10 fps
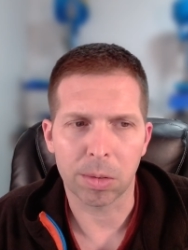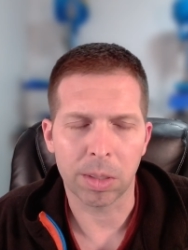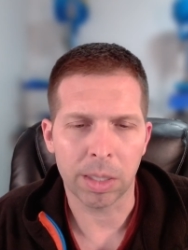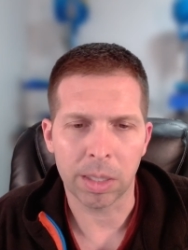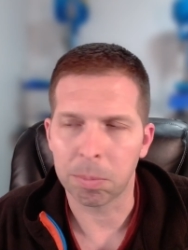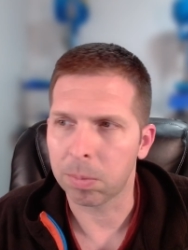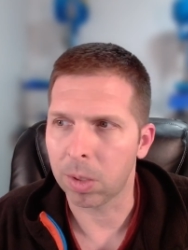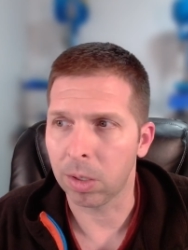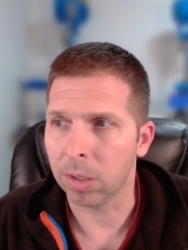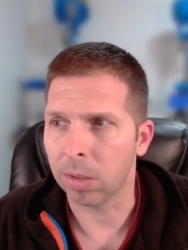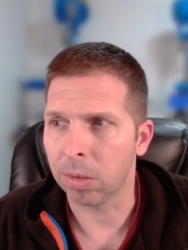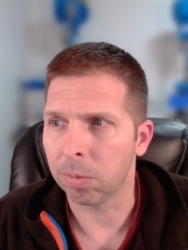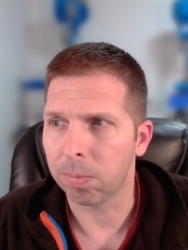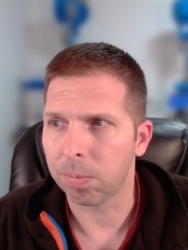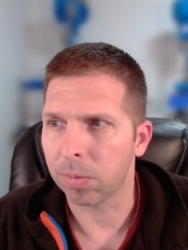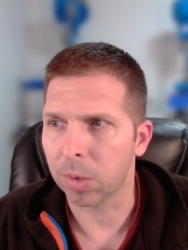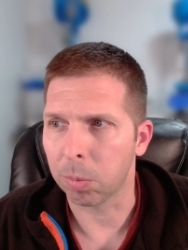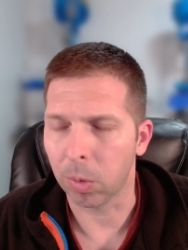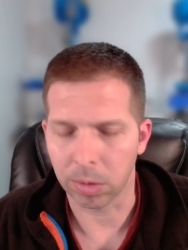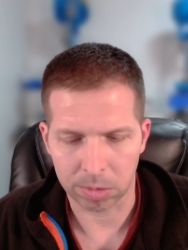um, Cardano
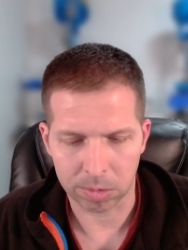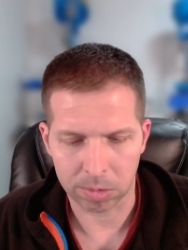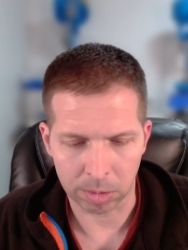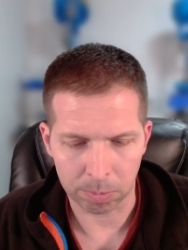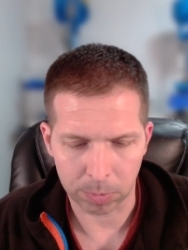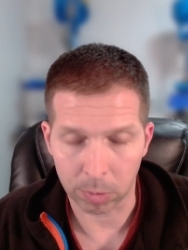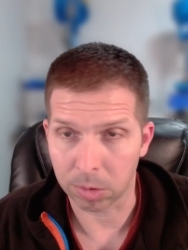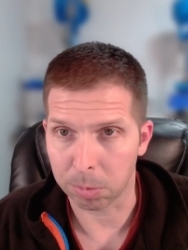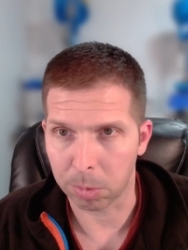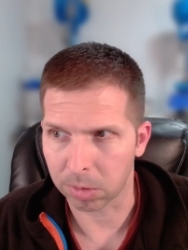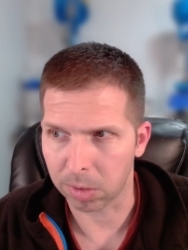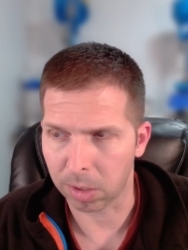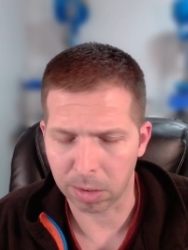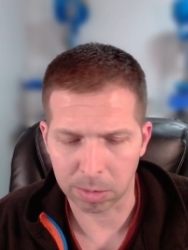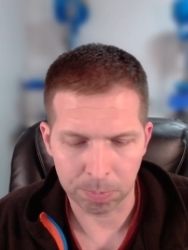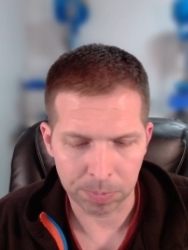supports. So or supports Cardano.